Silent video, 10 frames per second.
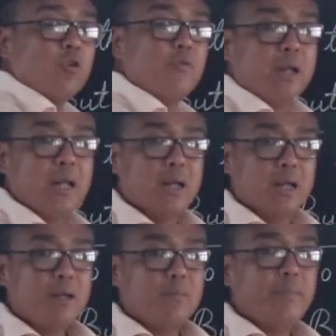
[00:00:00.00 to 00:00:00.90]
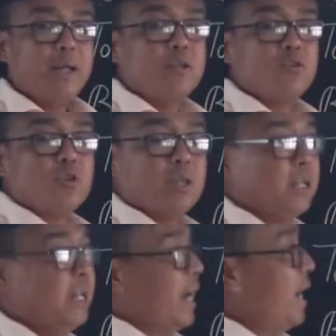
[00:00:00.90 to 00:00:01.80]
over here means
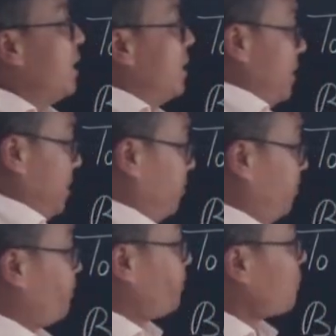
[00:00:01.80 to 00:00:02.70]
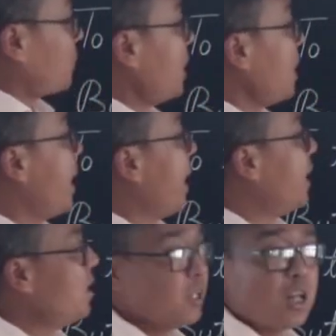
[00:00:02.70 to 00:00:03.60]
the end,
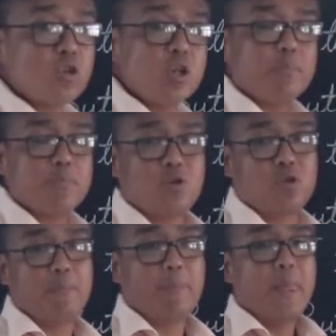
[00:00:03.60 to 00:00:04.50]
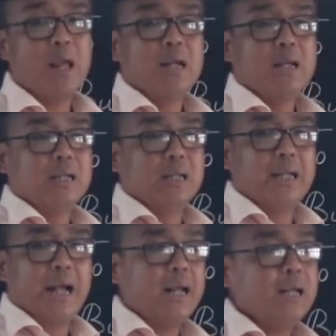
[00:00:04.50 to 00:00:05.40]
and the ships,
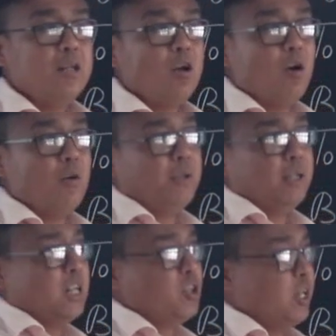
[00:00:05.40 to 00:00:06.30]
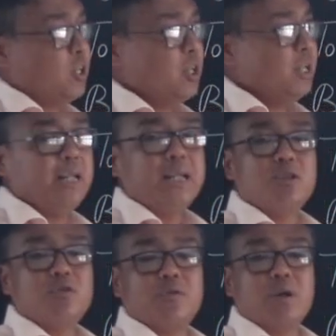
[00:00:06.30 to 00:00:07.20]
the end of the destination
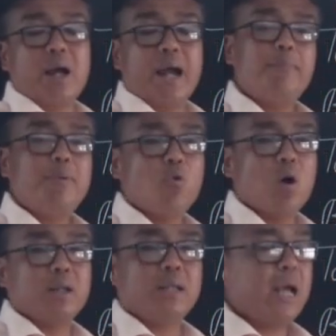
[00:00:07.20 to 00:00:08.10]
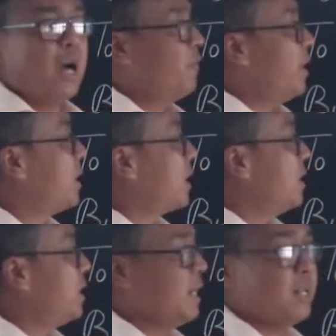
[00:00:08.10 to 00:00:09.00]
is a happy one. They are very
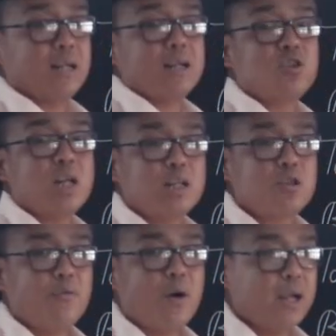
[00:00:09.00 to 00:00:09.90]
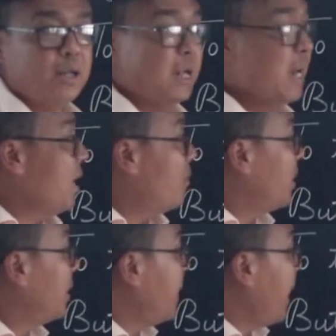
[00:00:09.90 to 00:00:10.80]
content or satisfied.
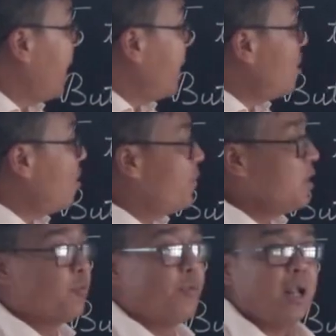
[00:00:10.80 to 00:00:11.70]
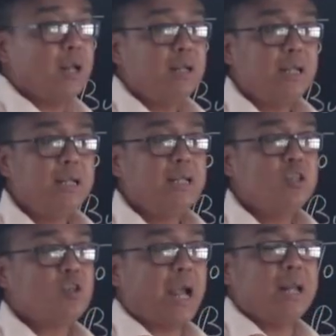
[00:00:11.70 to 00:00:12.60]
But the end of his friend
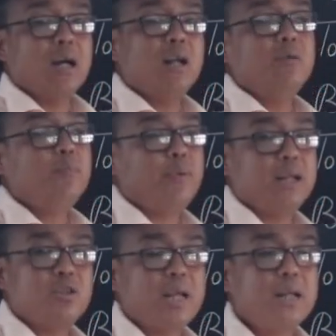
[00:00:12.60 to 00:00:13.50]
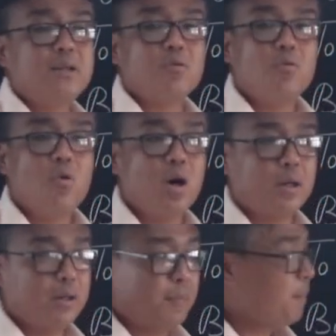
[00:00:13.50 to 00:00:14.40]
is an unpleasant
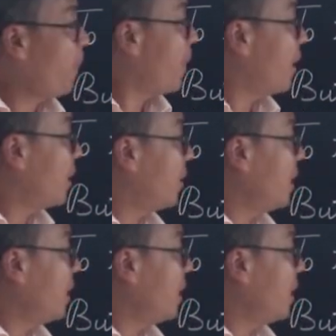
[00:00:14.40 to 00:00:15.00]
one. All